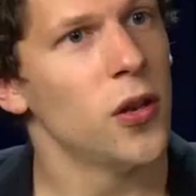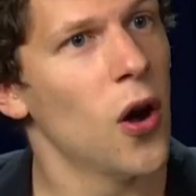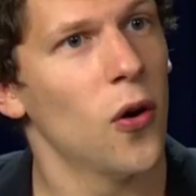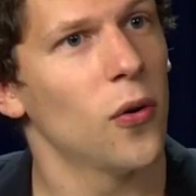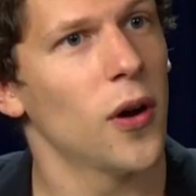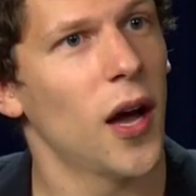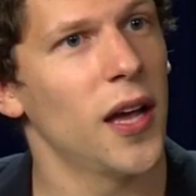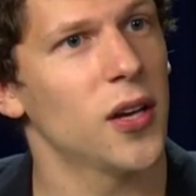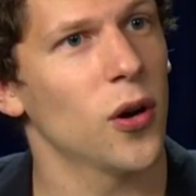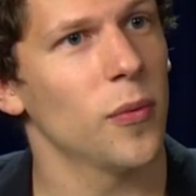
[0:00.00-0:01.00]
No.
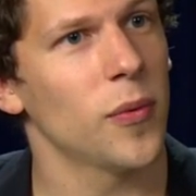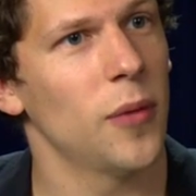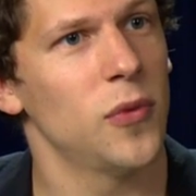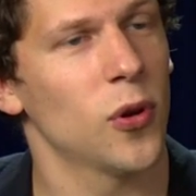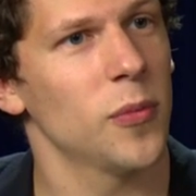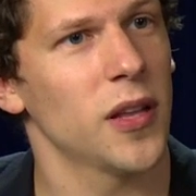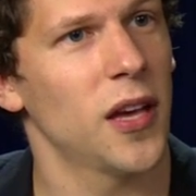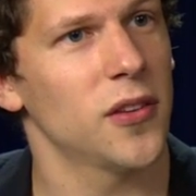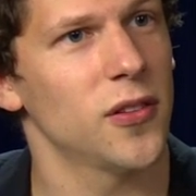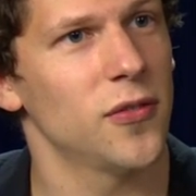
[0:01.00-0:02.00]
I'm normally
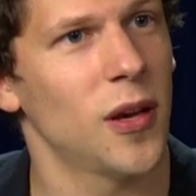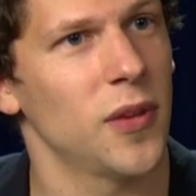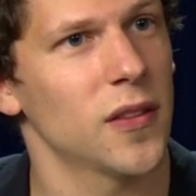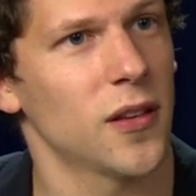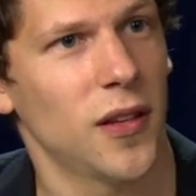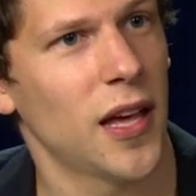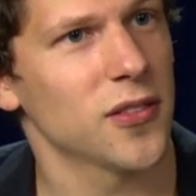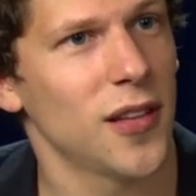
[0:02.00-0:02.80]
asked if I'm, like, the class